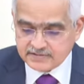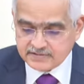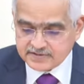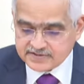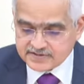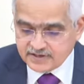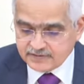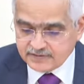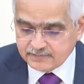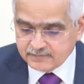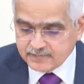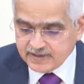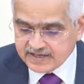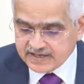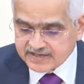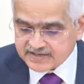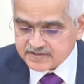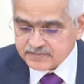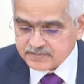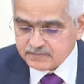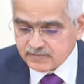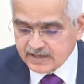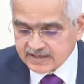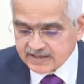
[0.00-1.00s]
Reserve
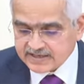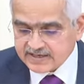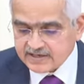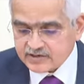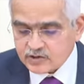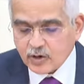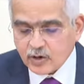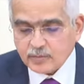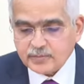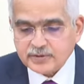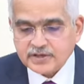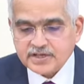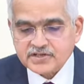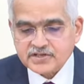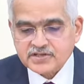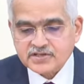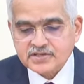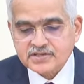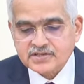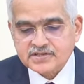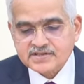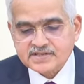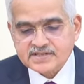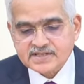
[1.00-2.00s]
Bank's market
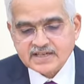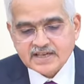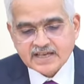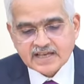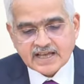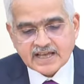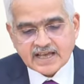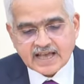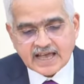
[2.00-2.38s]
operations,